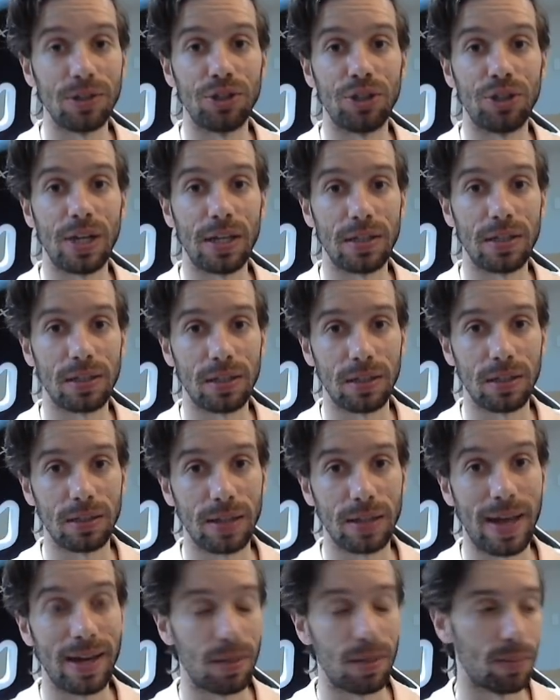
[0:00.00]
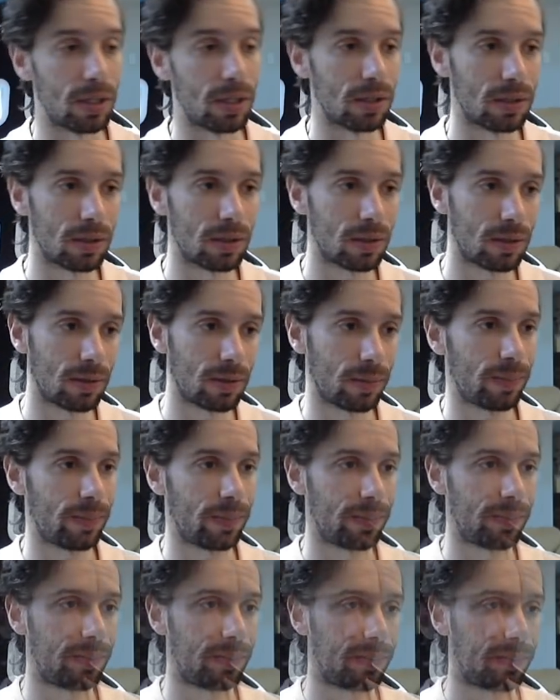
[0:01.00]
adjacent enemies.
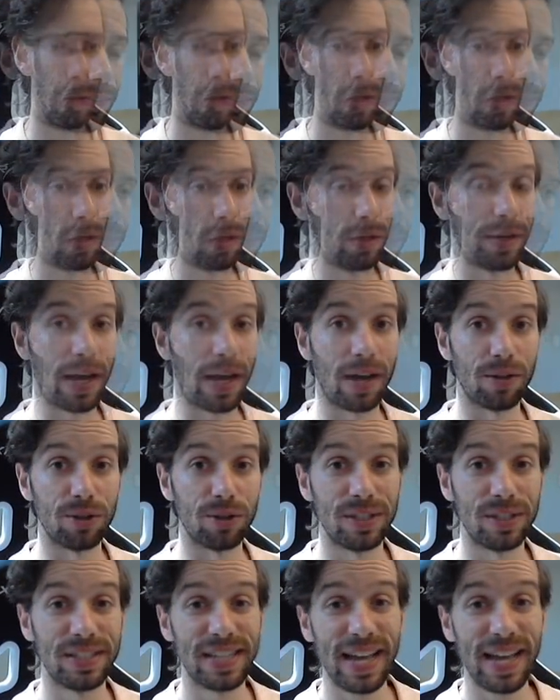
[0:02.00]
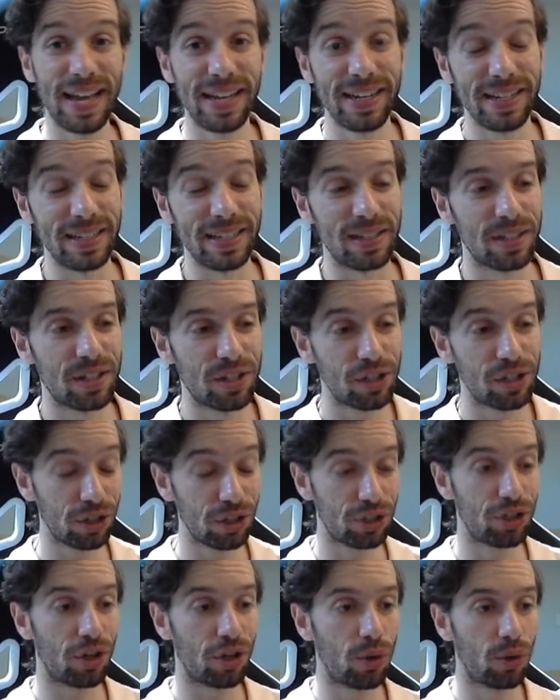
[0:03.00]
Now, Zed is
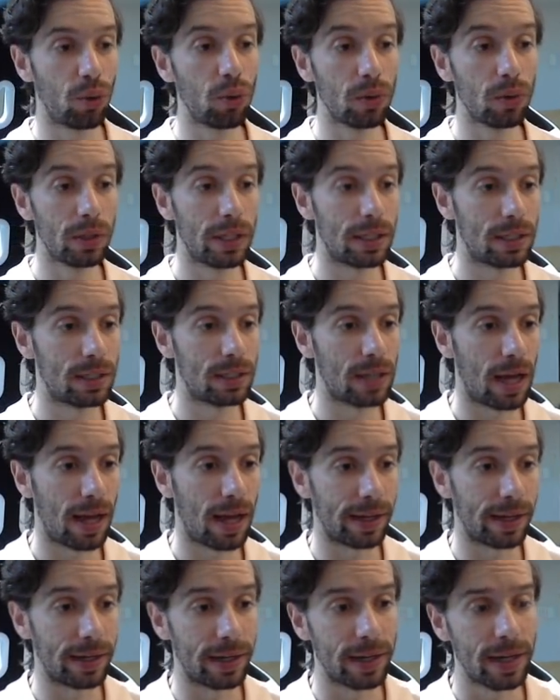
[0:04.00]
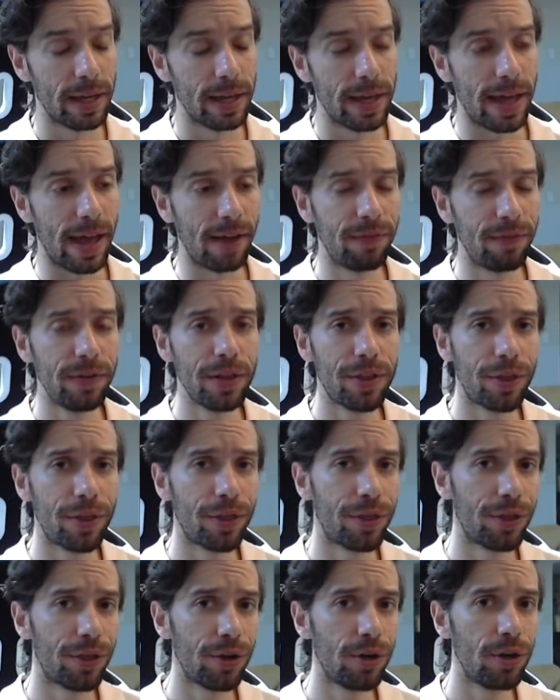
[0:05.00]
such a cool design. Every
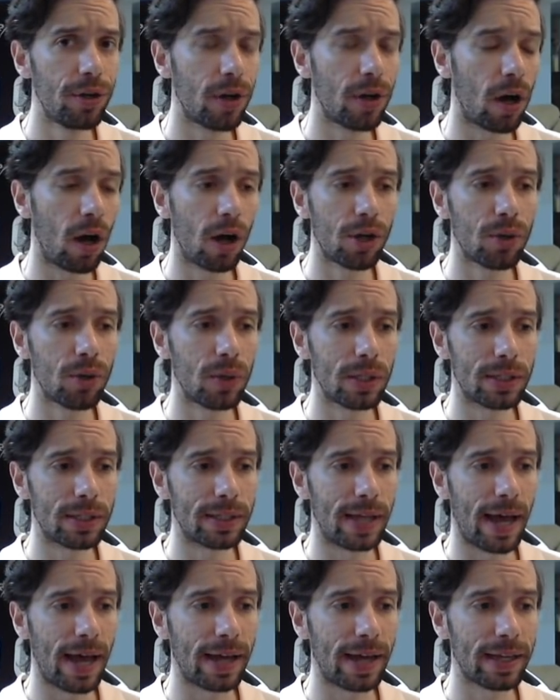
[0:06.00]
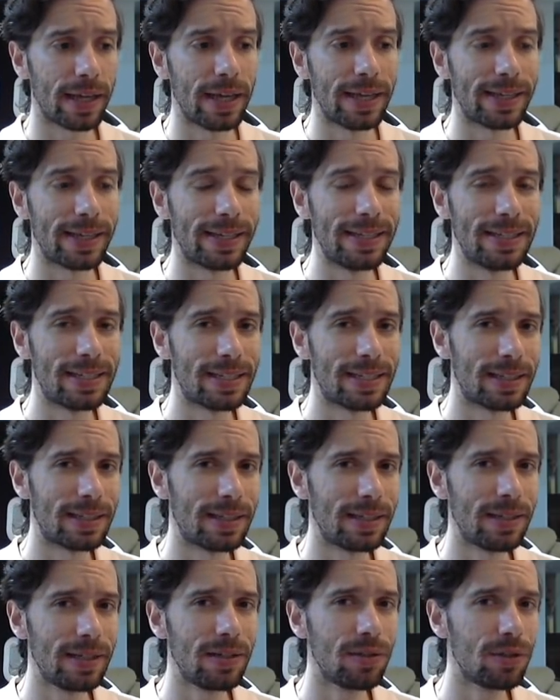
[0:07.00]
third auto attack, he
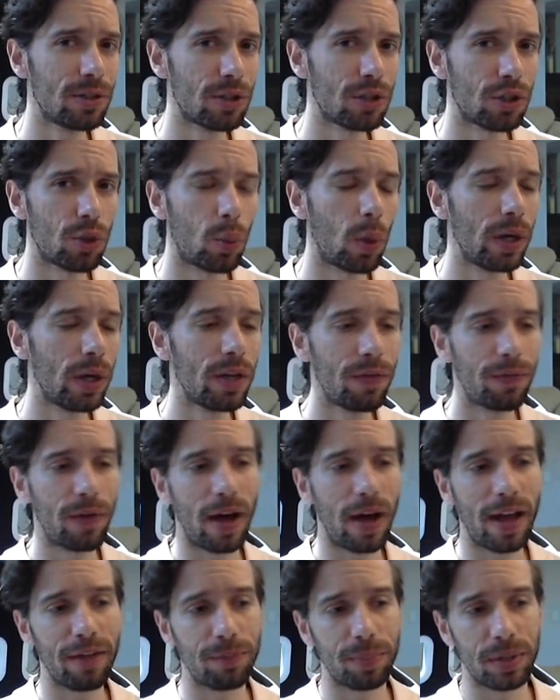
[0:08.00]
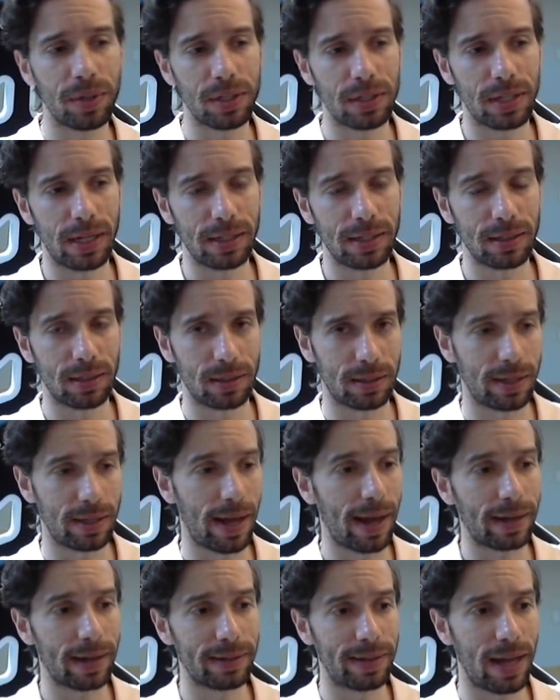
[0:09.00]
steals 25%
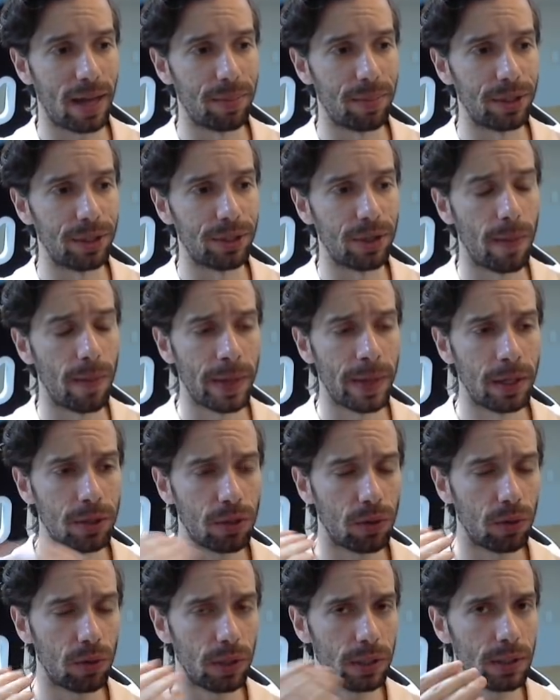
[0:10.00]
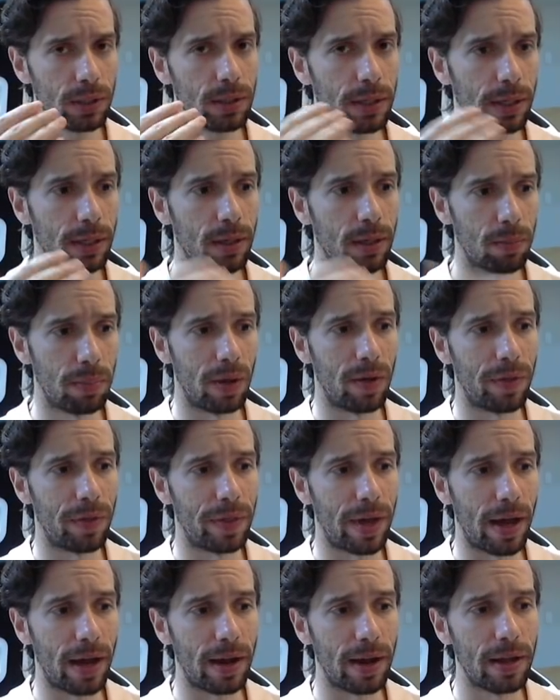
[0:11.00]
attack damage. So let's think about
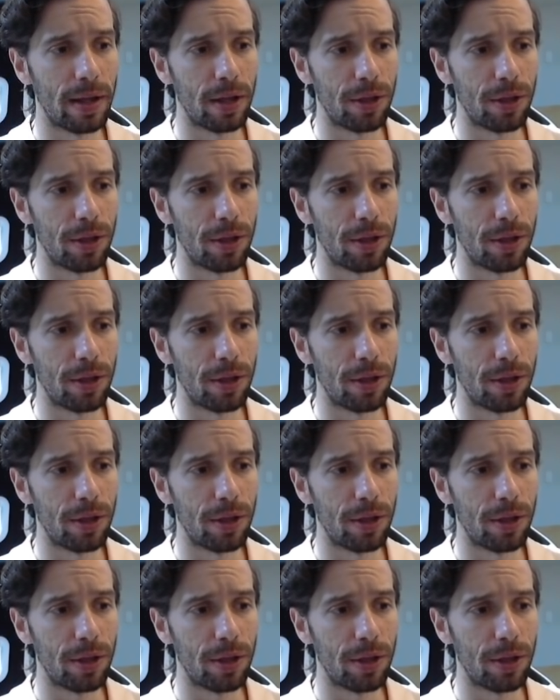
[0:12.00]
that.